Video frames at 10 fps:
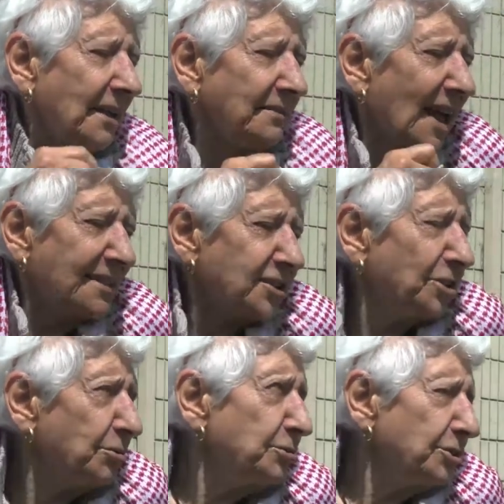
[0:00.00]
That's the
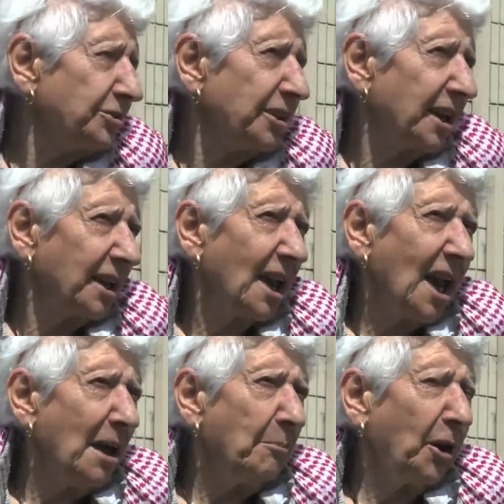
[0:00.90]
crucial thing,
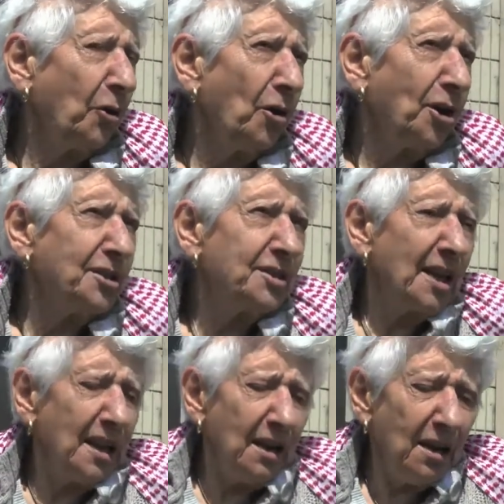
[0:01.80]
because
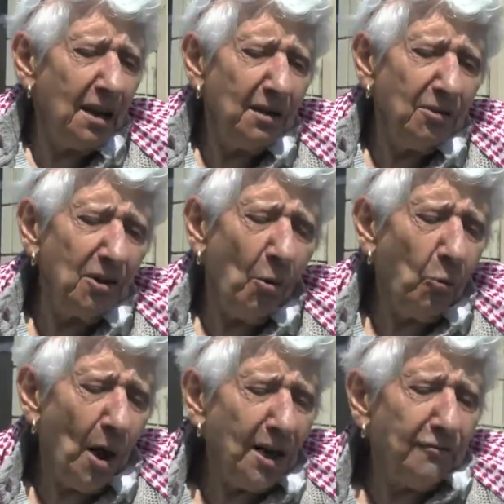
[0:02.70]

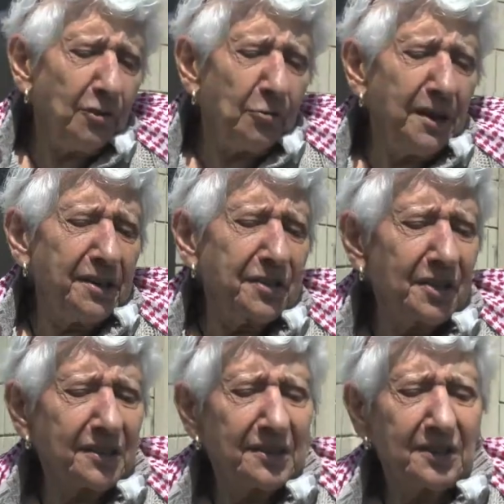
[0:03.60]
one of the
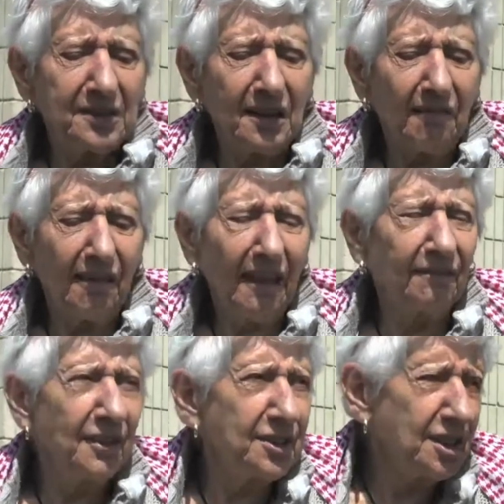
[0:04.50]
reasons that
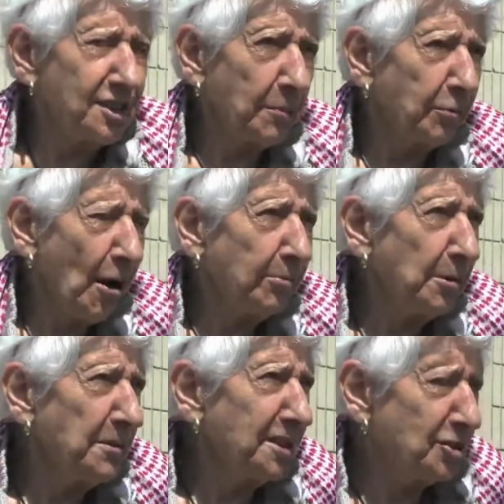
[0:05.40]
this is a
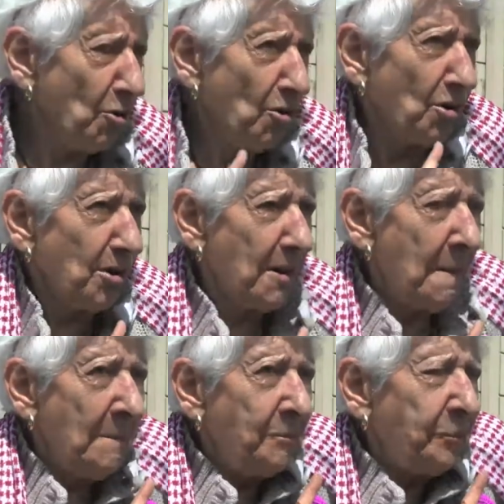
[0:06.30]
problem at all
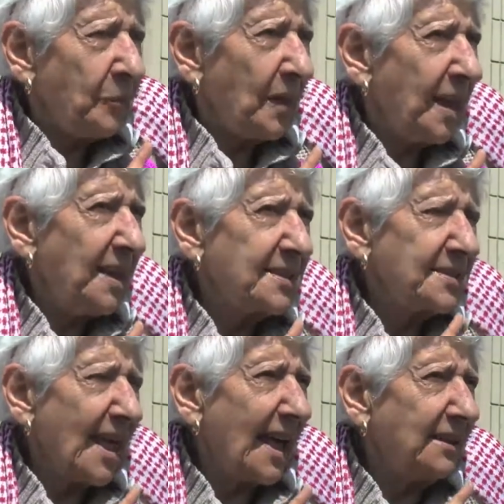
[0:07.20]
is
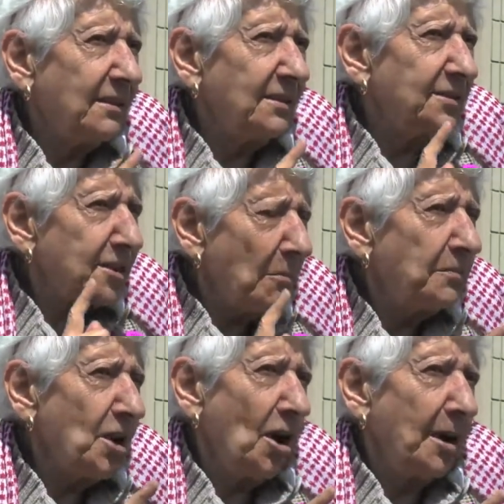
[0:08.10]
that
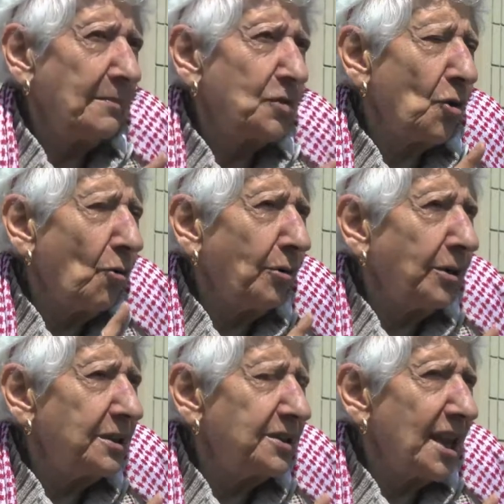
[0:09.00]
sometimes
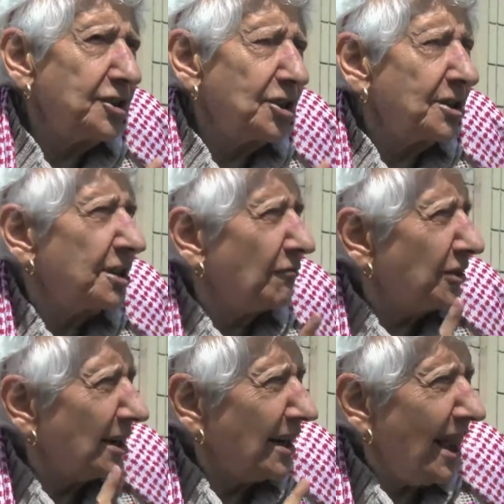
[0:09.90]
organizations of
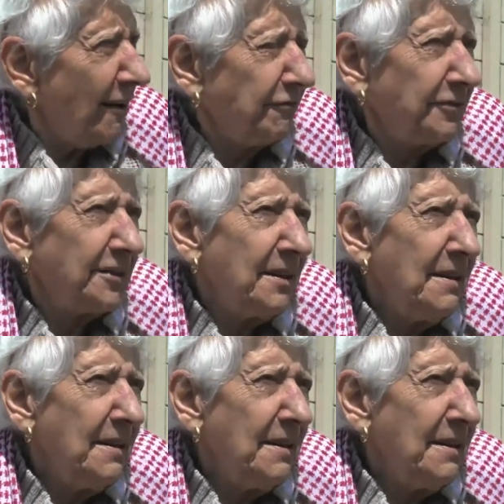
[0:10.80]
the left